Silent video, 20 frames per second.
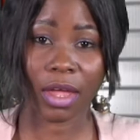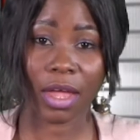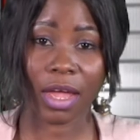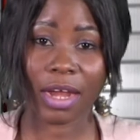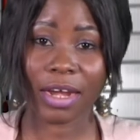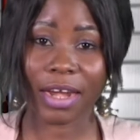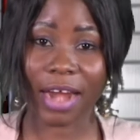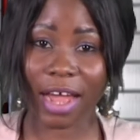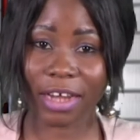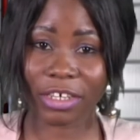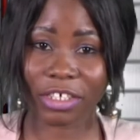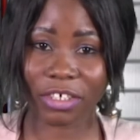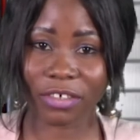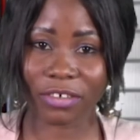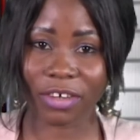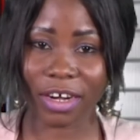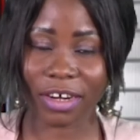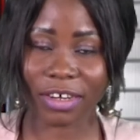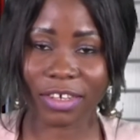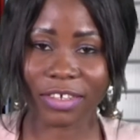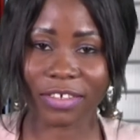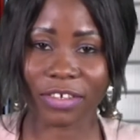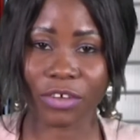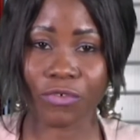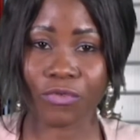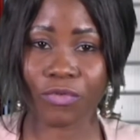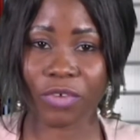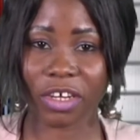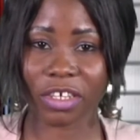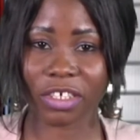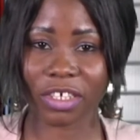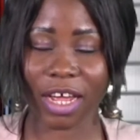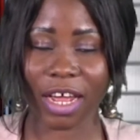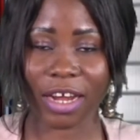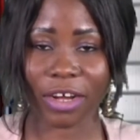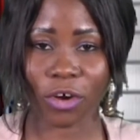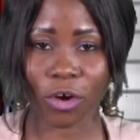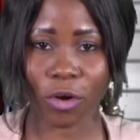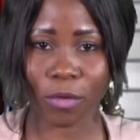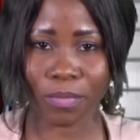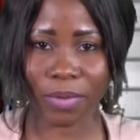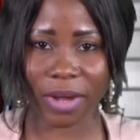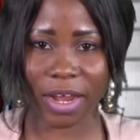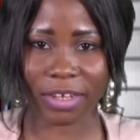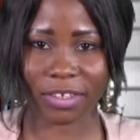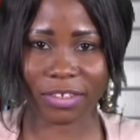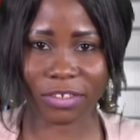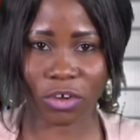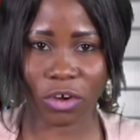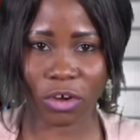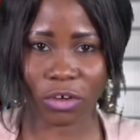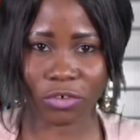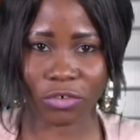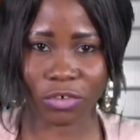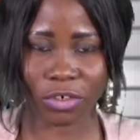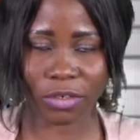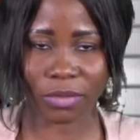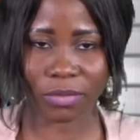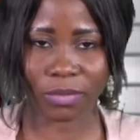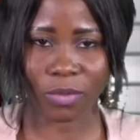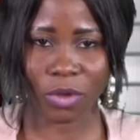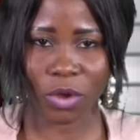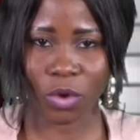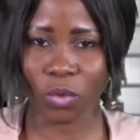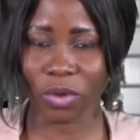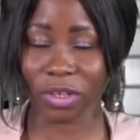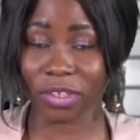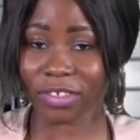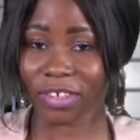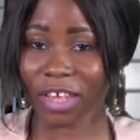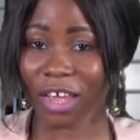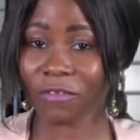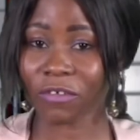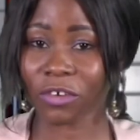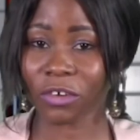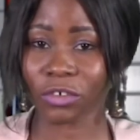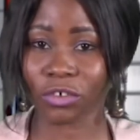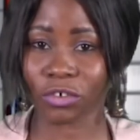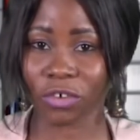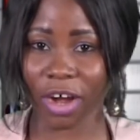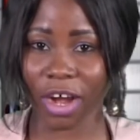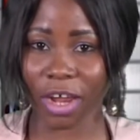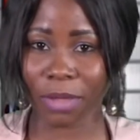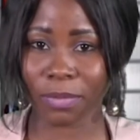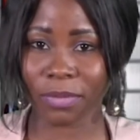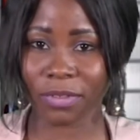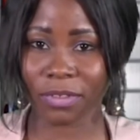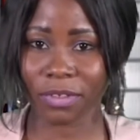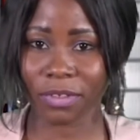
Nigeria is a rich and complex country with several tribes,